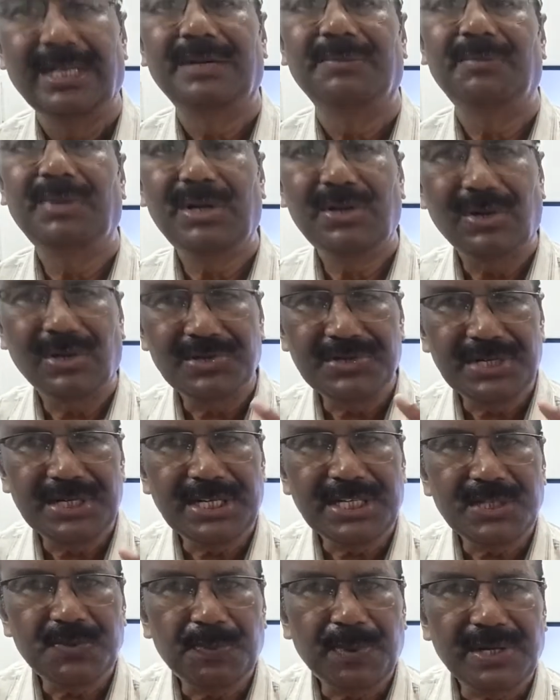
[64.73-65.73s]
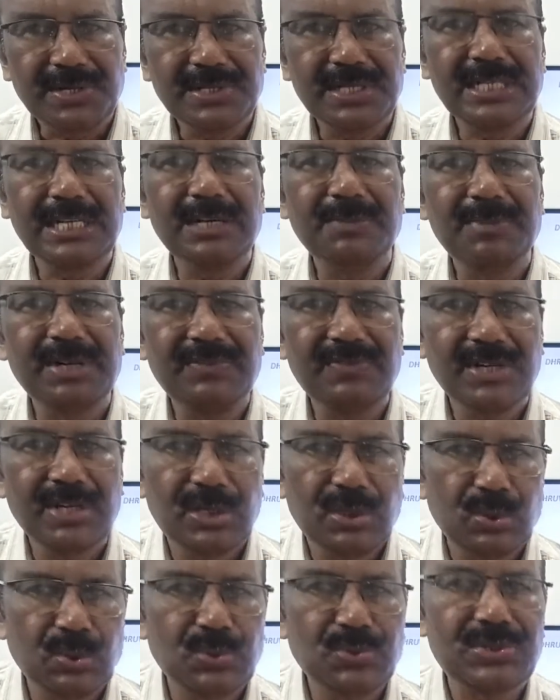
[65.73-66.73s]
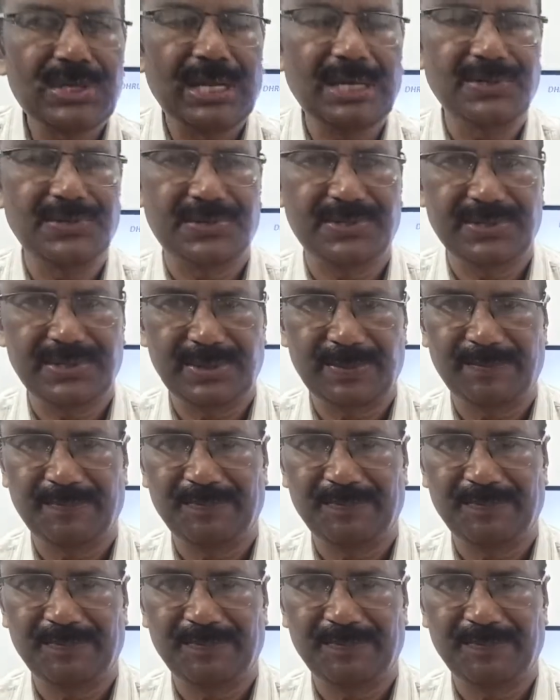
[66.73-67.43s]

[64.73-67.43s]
because it is present in between two cells.